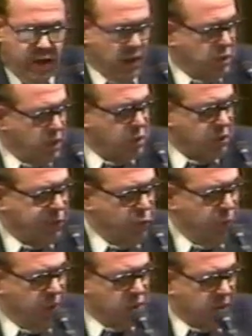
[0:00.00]
And in just a
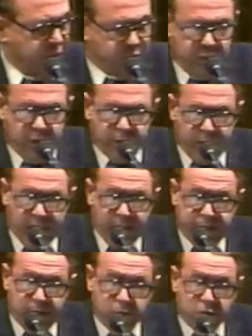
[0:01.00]
few weeks after they
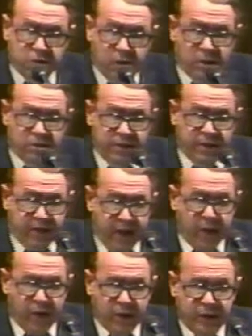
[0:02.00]
arrive, they will start their
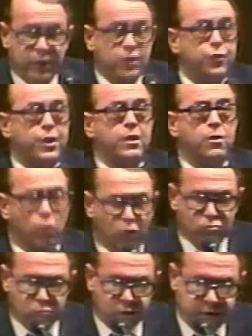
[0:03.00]
cowardly retreat
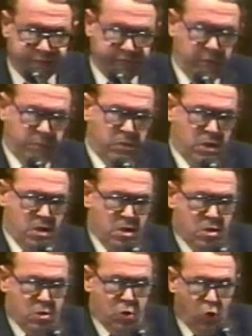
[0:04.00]
homeward.
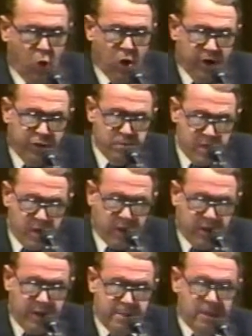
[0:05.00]
All over
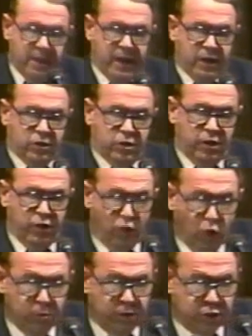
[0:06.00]
America, Elimelechs and
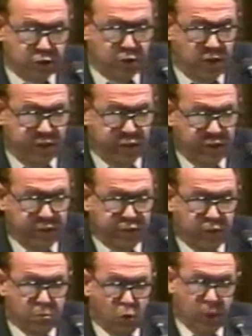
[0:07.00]
Naomis are leaving
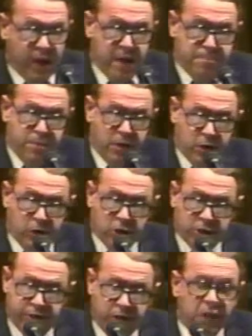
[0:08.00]
for Moab
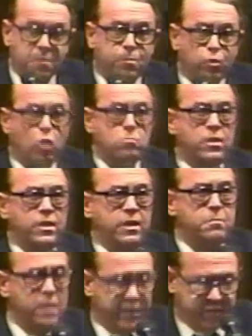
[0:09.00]
because of unemployment
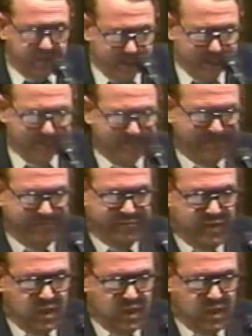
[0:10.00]
in Bethlehem.